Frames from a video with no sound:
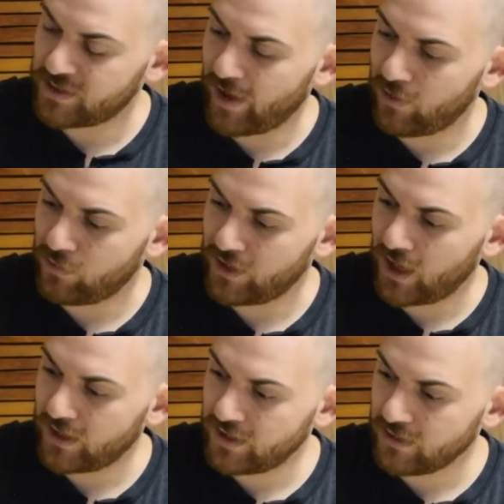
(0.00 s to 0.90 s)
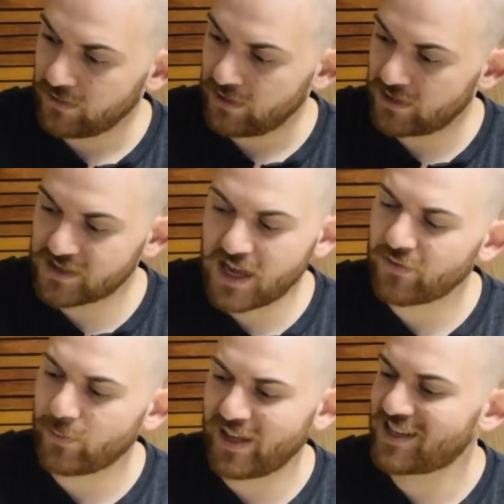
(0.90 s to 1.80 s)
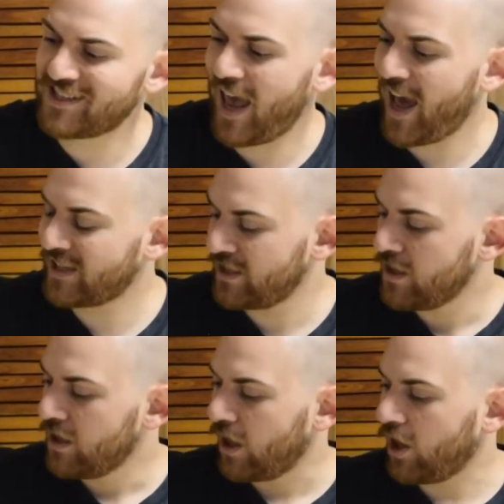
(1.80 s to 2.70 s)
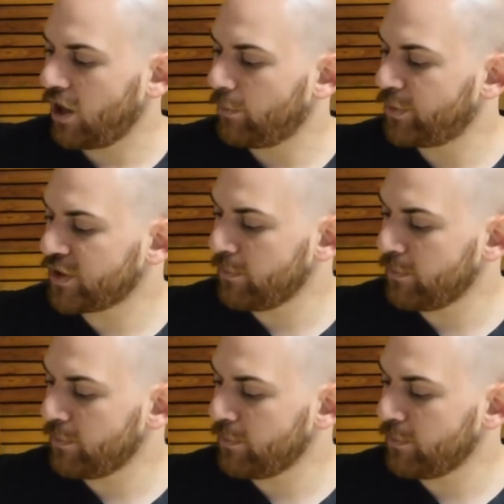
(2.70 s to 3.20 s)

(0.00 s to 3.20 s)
about 190. It doesn't have to be exact, but the